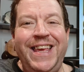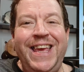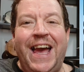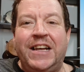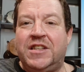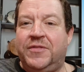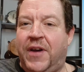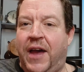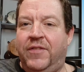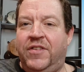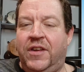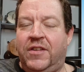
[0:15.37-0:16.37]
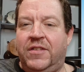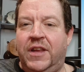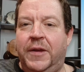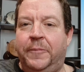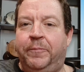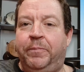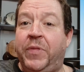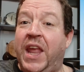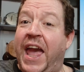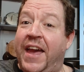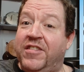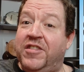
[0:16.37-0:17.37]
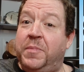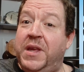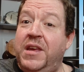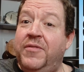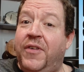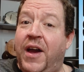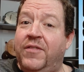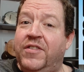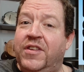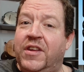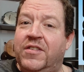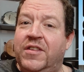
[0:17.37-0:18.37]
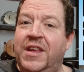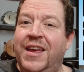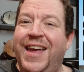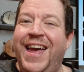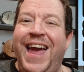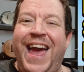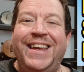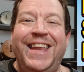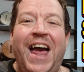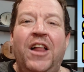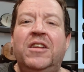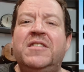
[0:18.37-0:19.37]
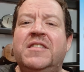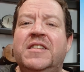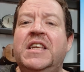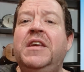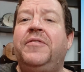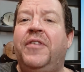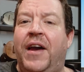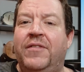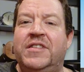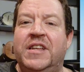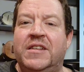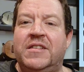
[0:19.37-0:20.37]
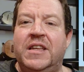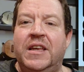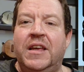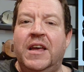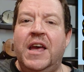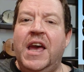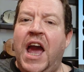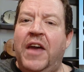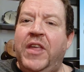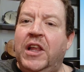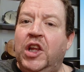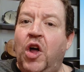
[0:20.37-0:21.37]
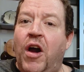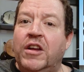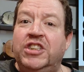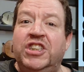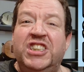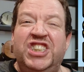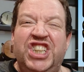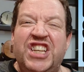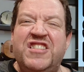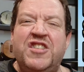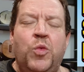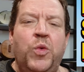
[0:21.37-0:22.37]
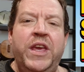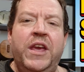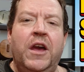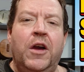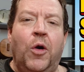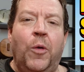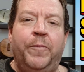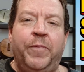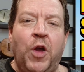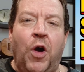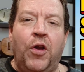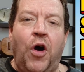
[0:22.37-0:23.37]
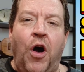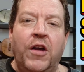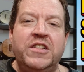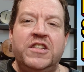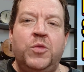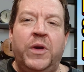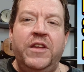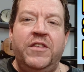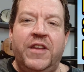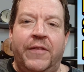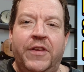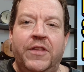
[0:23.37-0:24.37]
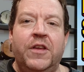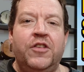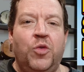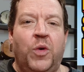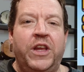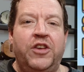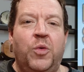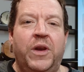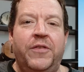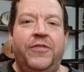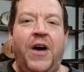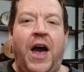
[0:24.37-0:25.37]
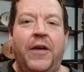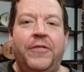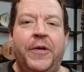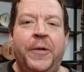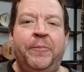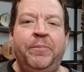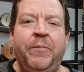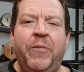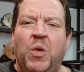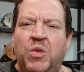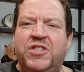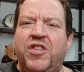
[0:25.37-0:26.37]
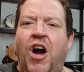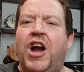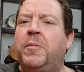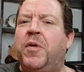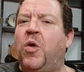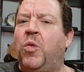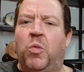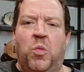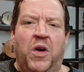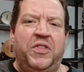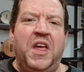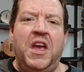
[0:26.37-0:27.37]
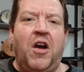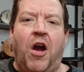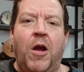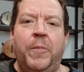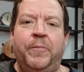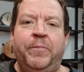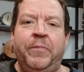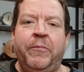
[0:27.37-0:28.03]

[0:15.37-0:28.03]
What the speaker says: EX560, SP560, and LC560, and they launched just a week ago on August 27th, 2025. We'll talk about what they are,